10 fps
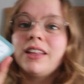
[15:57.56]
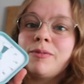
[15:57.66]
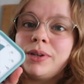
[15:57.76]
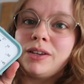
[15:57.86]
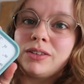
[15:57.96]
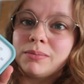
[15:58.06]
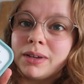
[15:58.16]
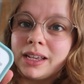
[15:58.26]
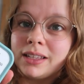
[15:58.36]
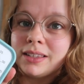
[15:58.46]
is that I've been using
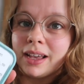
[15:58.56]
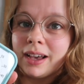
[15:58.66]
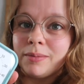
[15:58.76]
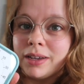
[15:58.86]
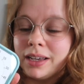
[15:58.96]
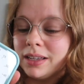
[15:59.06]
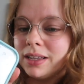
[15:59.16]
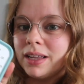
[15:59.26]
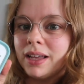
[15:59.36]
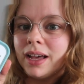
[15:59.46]
my timer
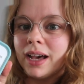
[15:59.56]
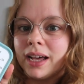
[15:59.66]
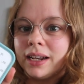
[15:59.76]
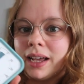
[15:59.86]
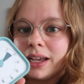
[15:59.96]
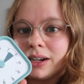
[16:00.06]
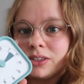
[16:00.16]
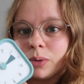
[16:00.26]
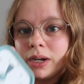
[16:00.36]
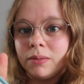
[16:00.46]
and I
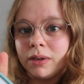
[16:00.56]
had 20